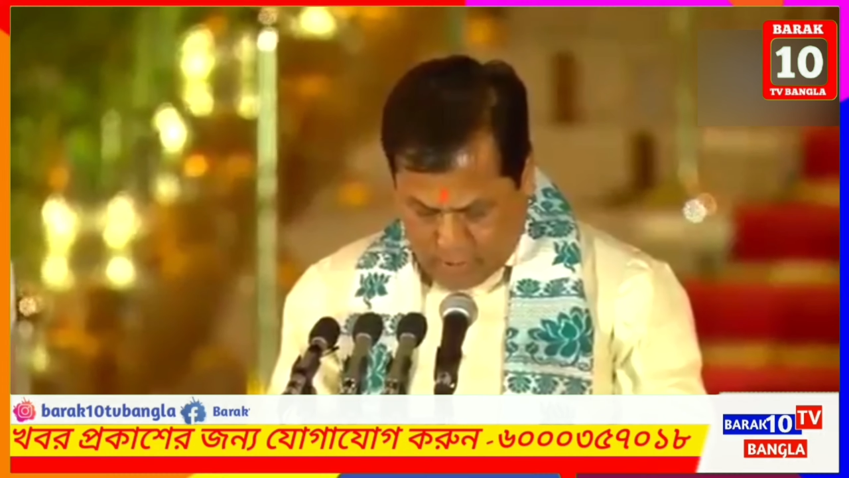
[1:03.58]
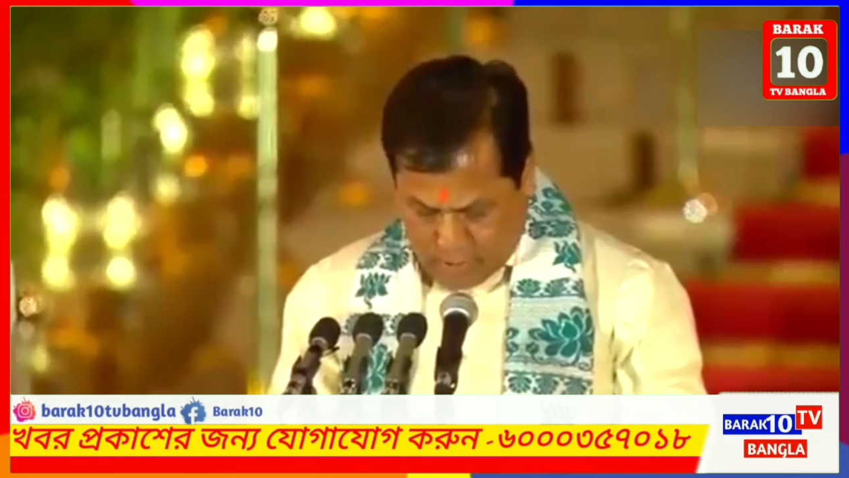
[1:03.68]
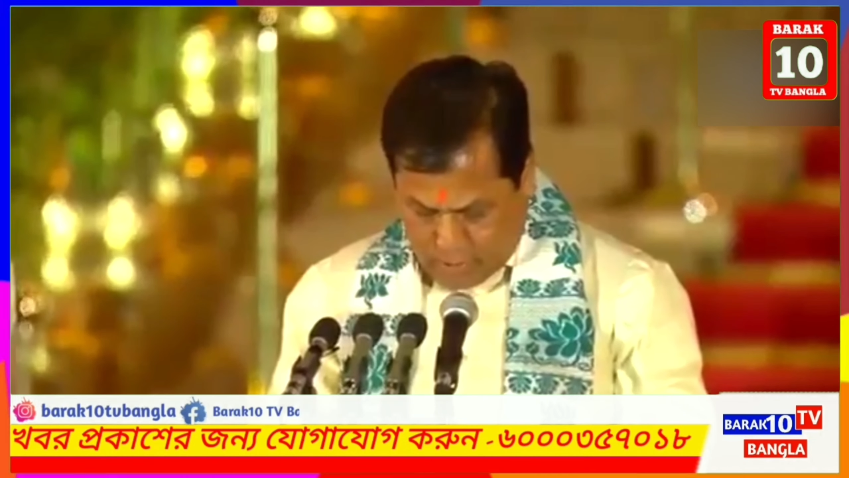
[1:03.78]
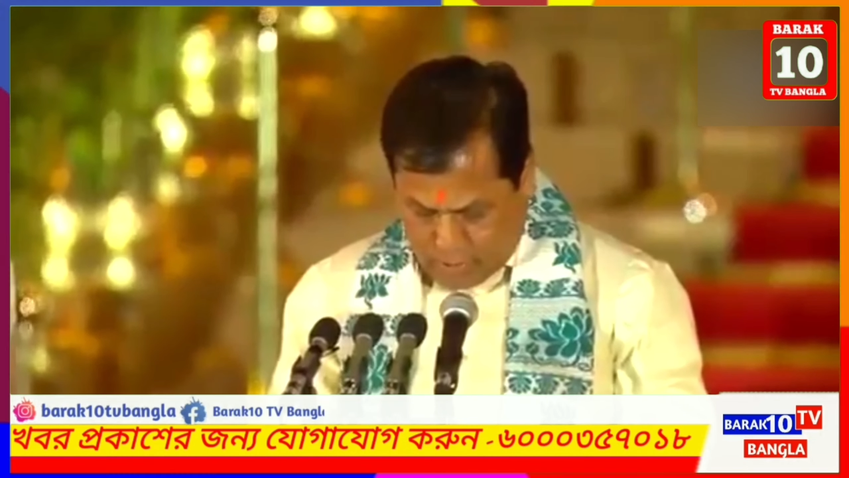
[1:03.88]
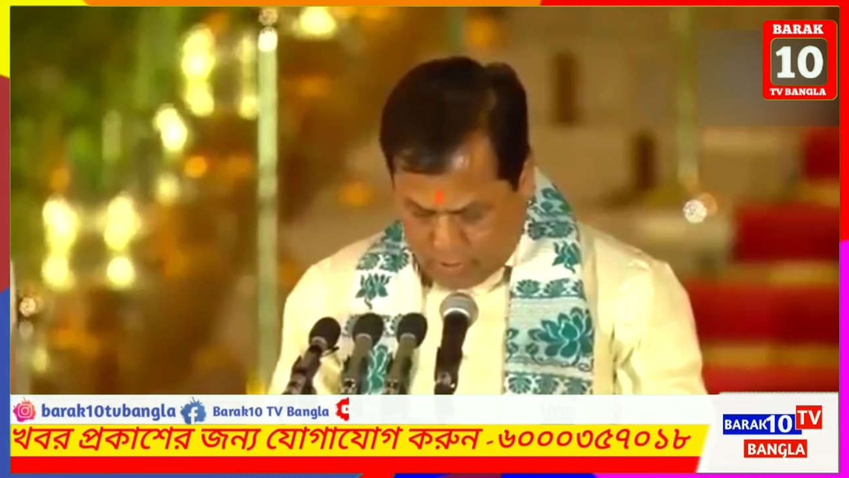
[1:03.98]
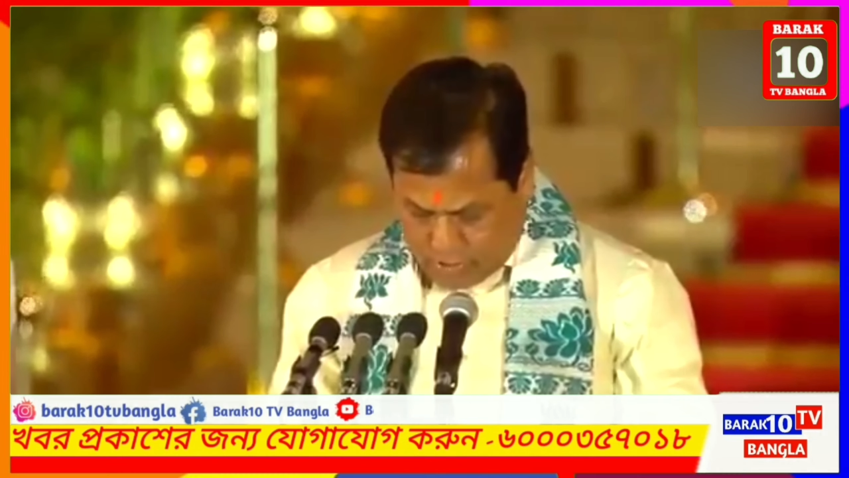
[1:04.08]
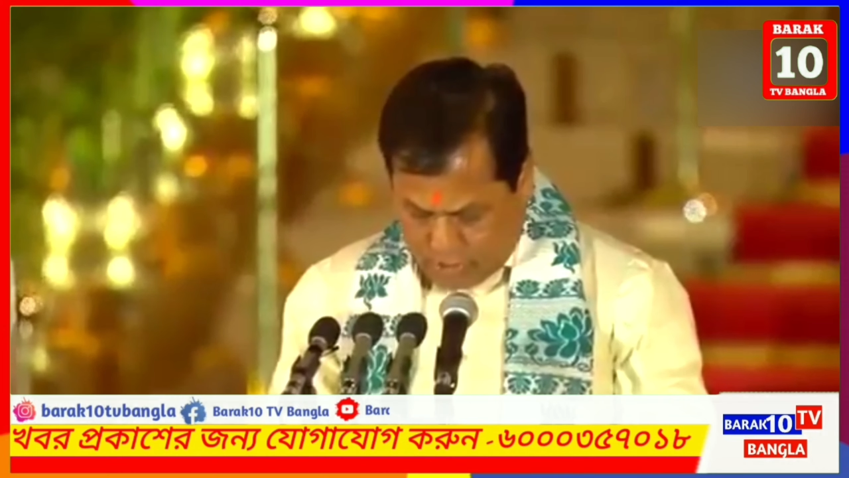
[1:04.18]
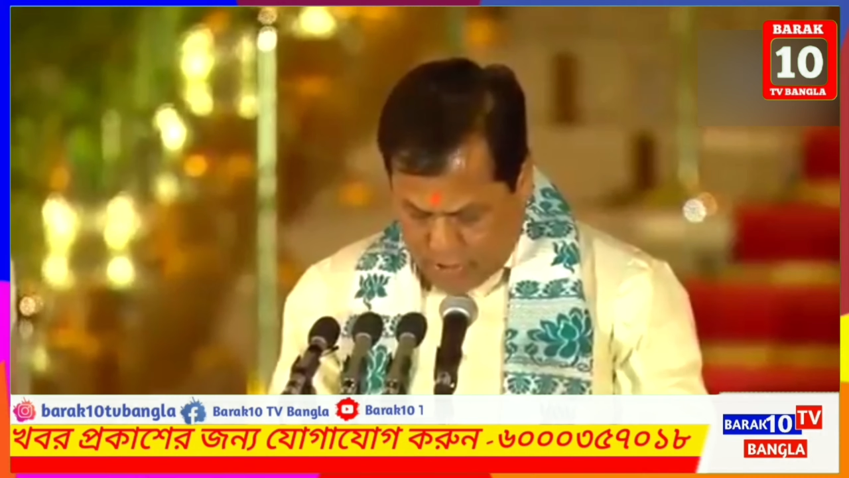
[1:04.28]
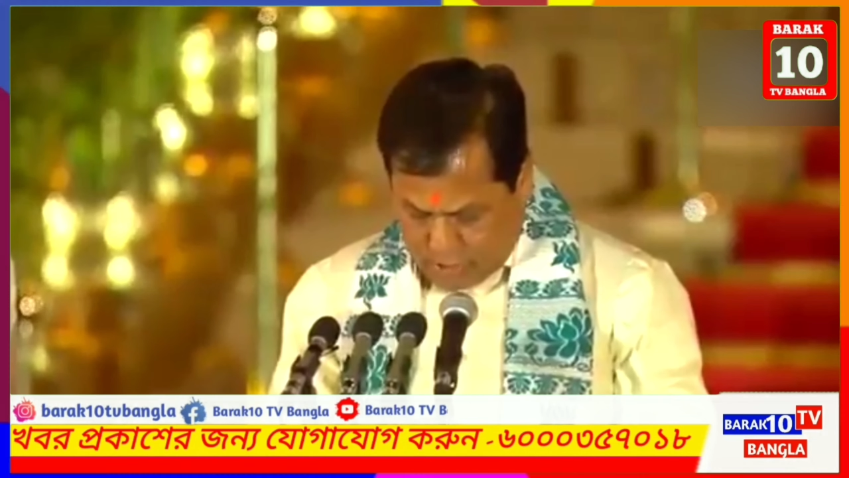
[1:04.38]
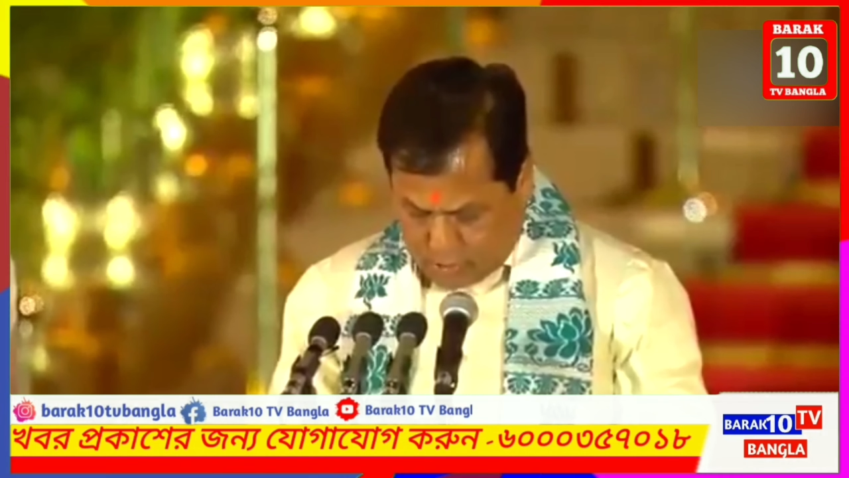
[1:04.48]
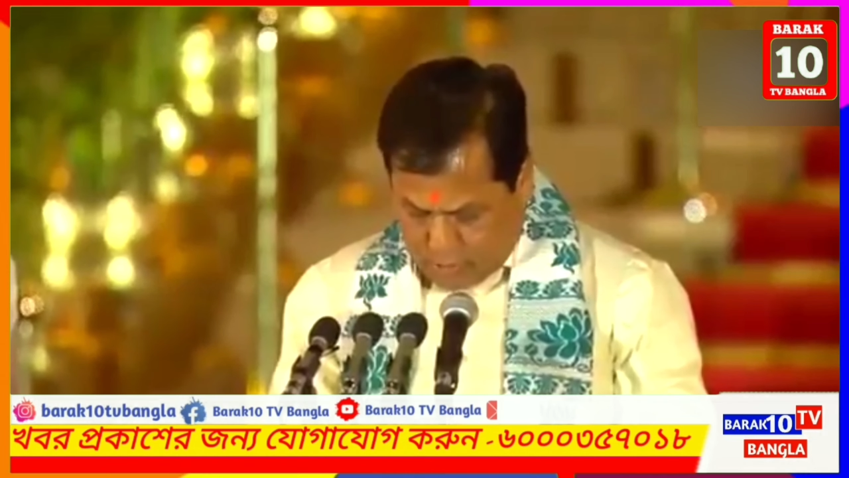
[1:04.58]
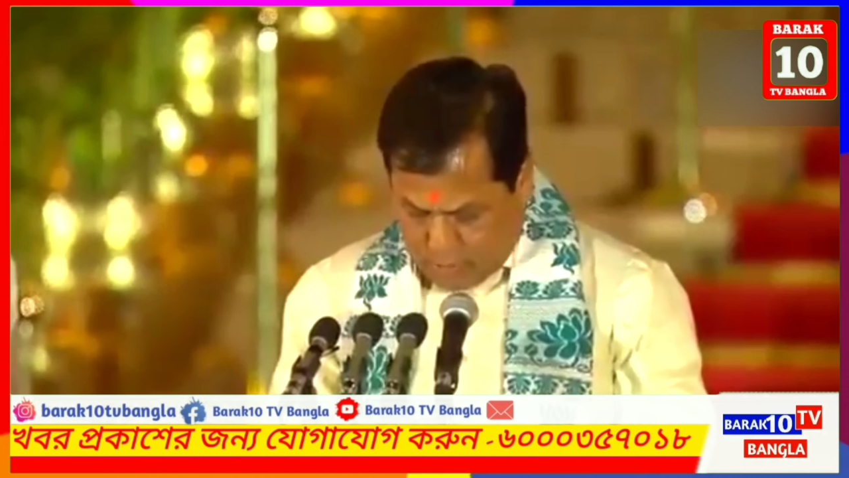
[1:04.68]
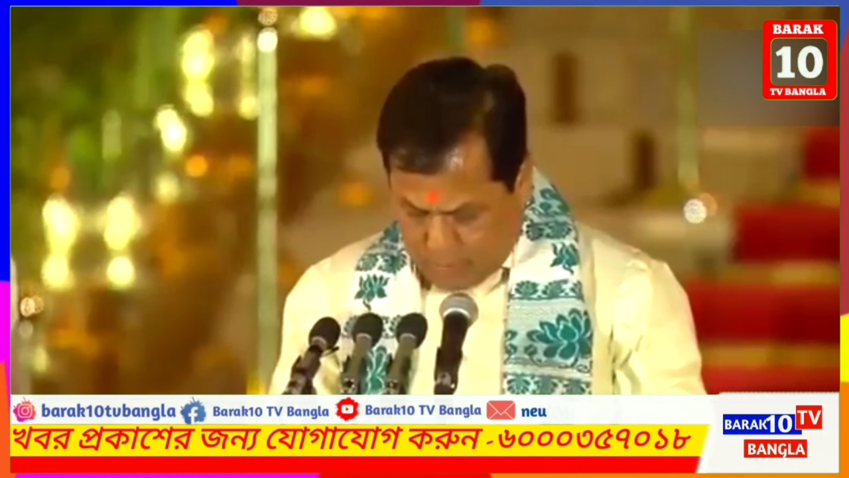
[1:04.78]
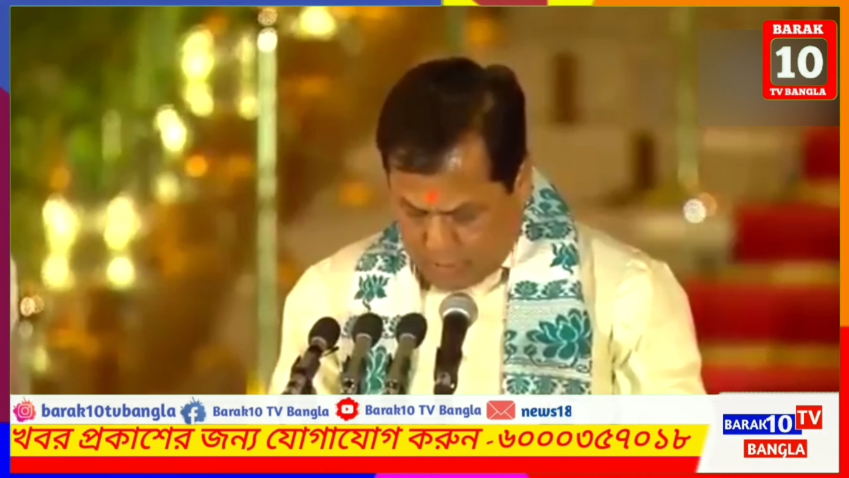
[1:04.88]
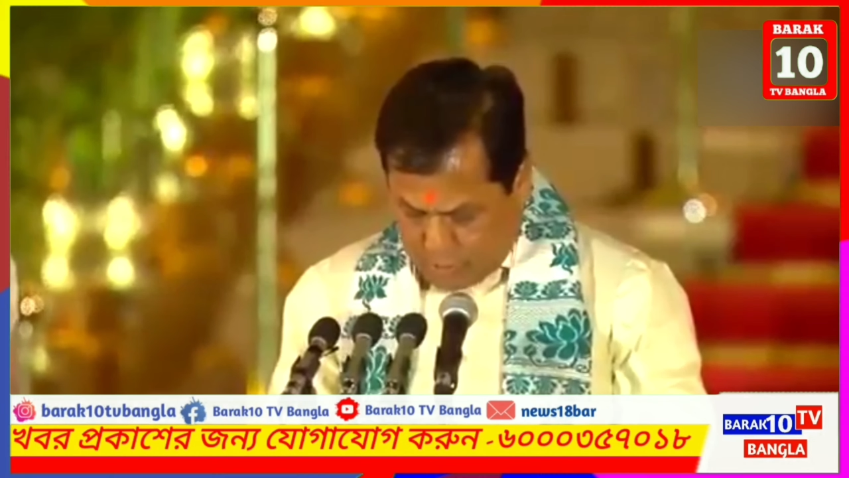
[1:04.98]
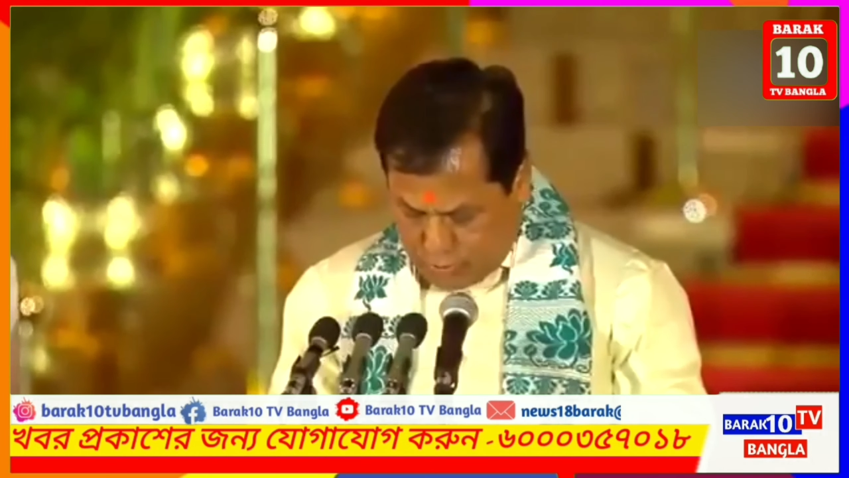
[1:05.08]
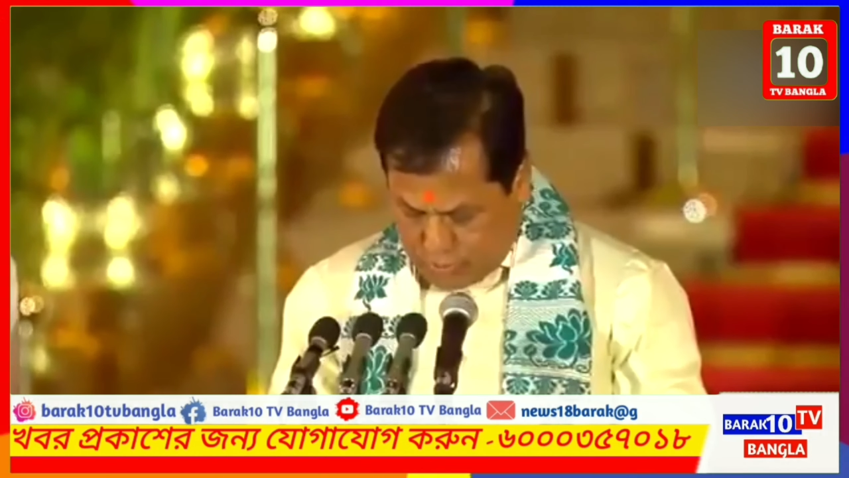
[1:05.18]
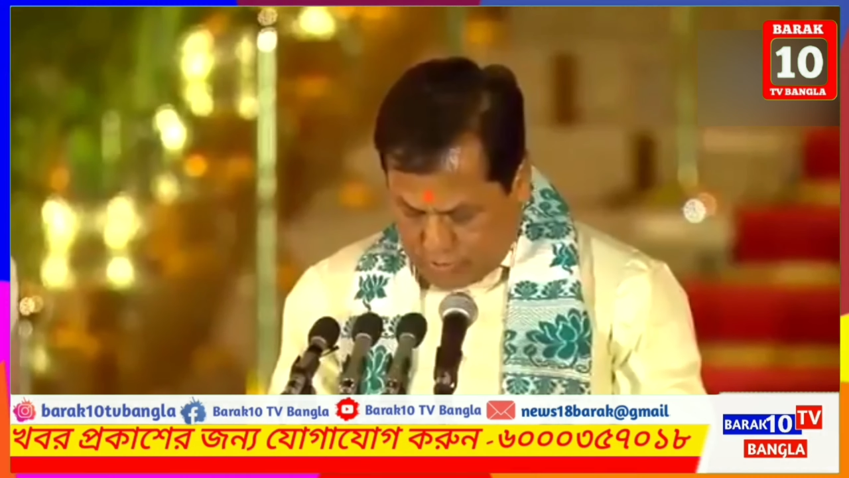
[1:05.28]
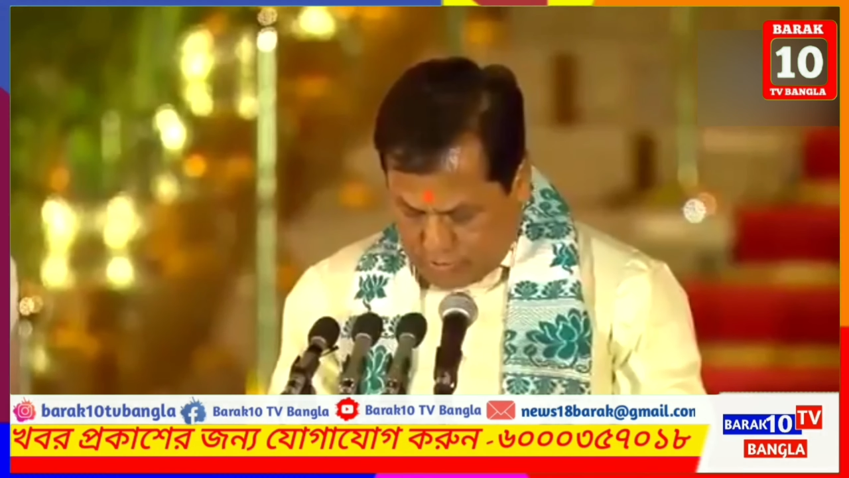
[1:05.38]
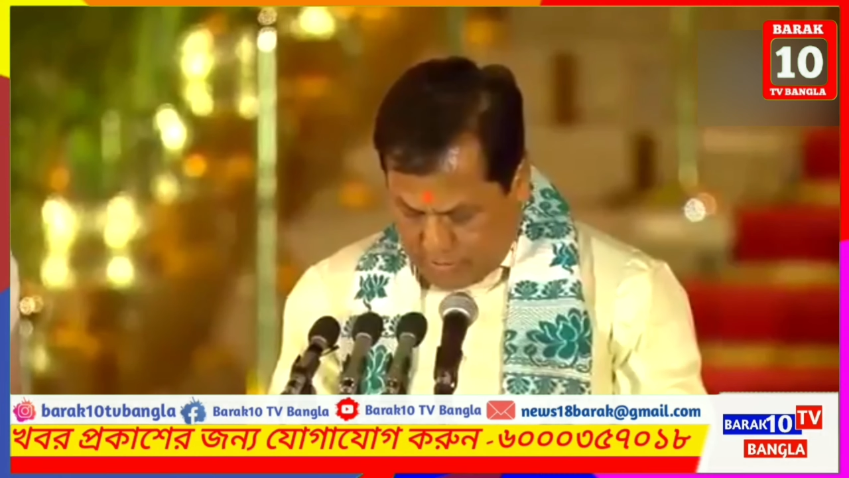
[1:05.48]
due discharge of my
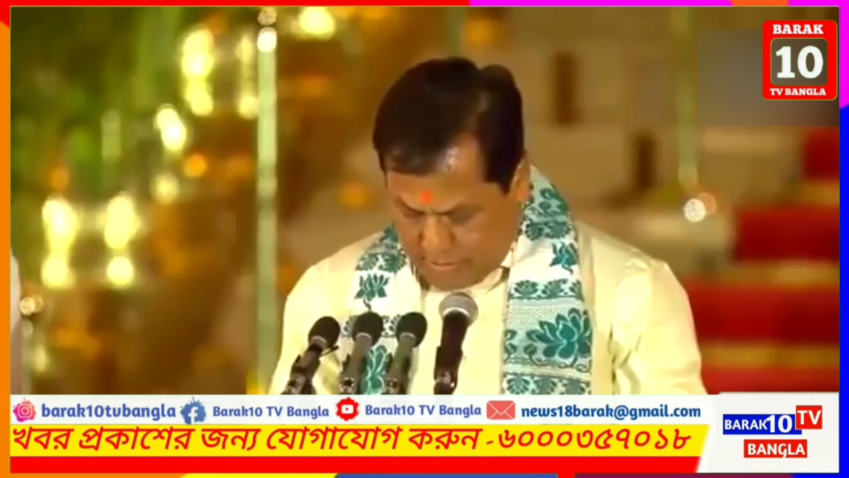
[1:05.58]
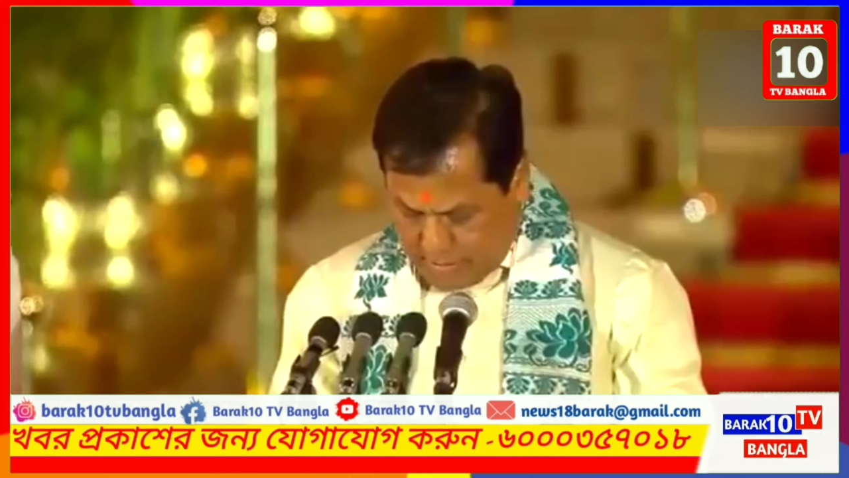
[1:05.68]
duties